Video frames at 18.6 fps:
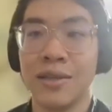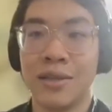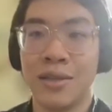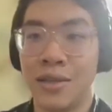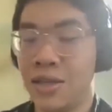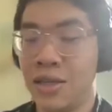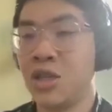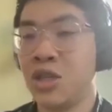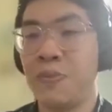
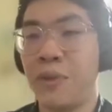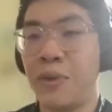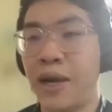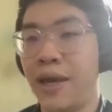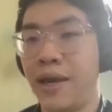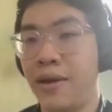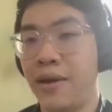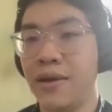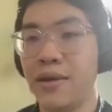
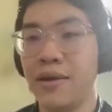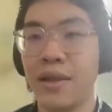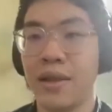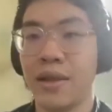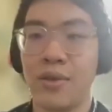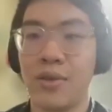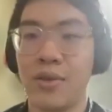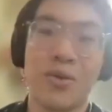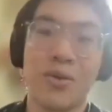despite
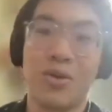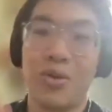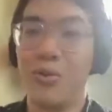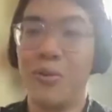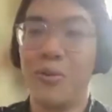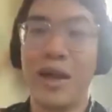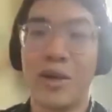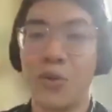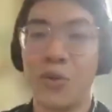like or no
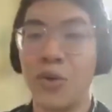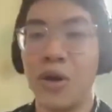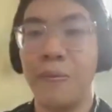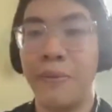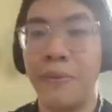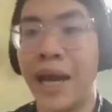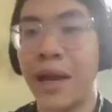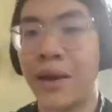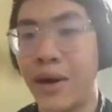matter
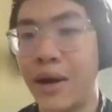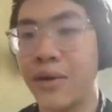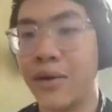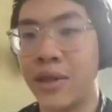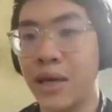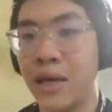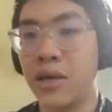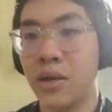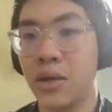what background
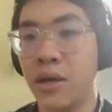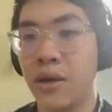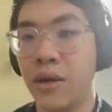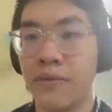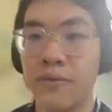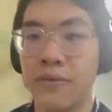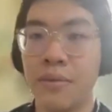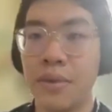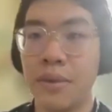that you
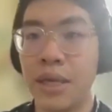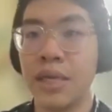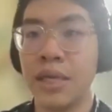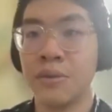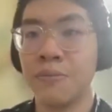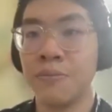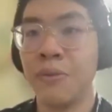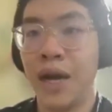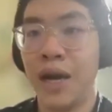come from, it
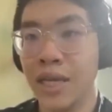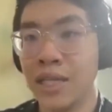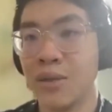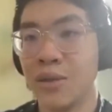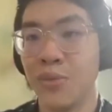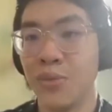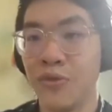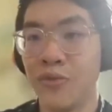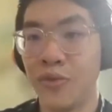is
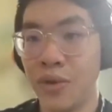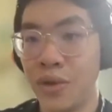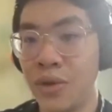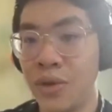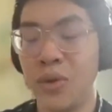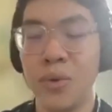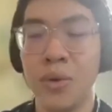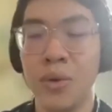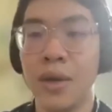possible for
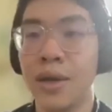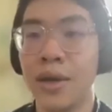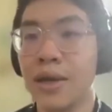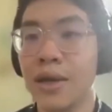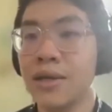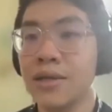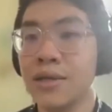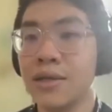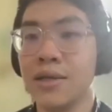you
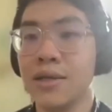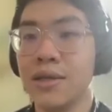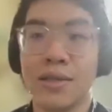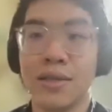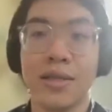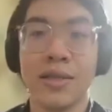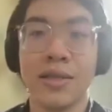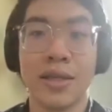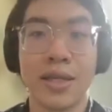to
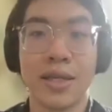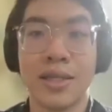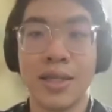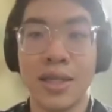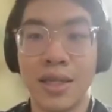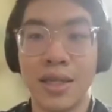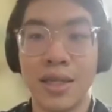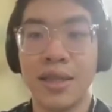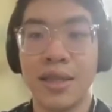
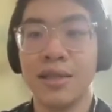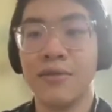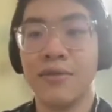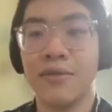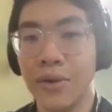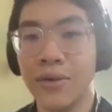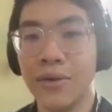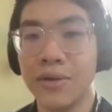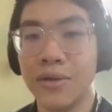succeed in this
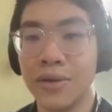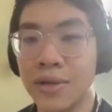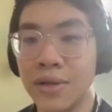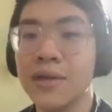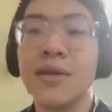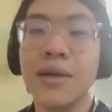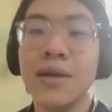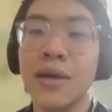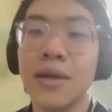field.
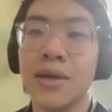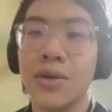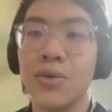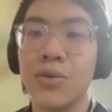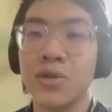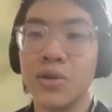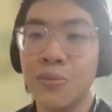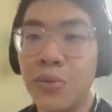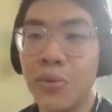And
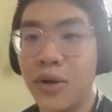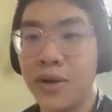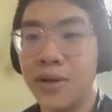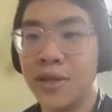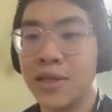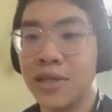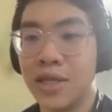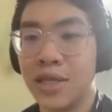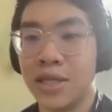it's
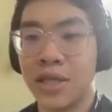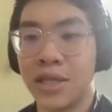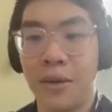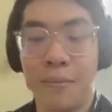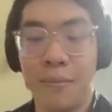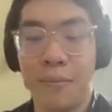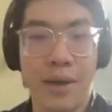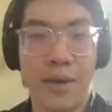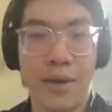important to just
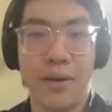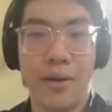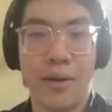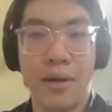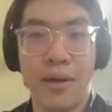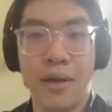compare